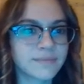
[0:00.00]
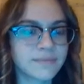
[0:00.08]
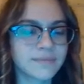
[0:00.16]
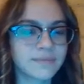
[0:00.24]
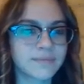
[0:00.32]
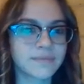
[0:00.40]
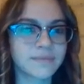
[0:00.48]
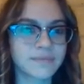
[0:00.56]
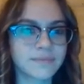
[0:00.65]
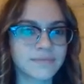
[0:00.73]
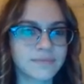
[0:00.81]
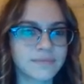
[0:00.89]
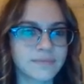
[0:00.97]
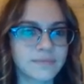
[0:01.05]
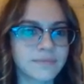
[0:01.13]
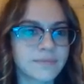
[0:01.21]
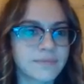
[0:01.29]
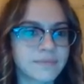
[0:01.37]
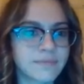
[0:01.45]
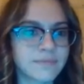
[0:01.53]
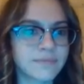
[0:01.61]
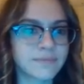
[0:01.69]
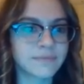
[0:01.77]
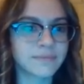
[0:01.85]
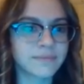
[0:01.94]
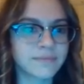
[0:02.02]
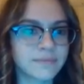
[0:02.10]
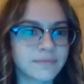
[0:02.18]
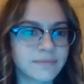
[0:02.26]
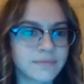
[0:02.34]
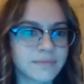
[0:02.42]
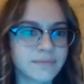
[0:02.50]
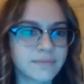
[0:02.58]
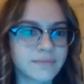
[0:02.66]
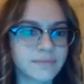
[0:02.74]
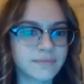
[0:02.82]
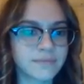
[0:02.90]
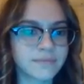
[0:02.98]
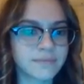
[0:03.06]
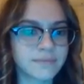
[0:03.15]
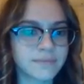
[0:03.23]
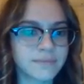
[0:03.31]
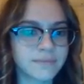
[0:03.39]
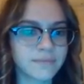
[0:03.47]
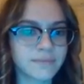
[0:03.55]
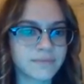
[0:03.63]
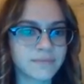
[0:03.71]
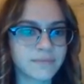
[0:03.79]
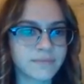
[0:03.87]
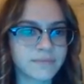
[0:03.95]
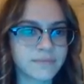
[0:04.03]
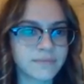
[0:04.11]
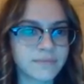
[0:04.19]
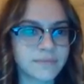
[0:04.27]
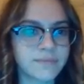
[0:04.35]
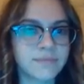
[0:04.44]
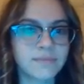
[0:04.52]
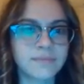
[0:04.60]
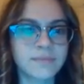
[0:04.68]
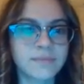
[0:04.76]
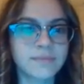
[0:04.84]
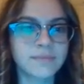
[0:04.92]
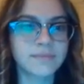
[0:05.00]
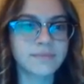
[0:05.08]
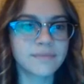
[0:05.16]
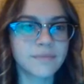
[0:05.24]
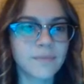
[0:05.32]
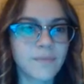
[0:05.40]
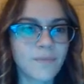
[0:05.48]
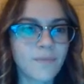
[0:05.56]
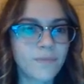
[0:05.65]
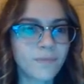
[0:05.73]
[no speech]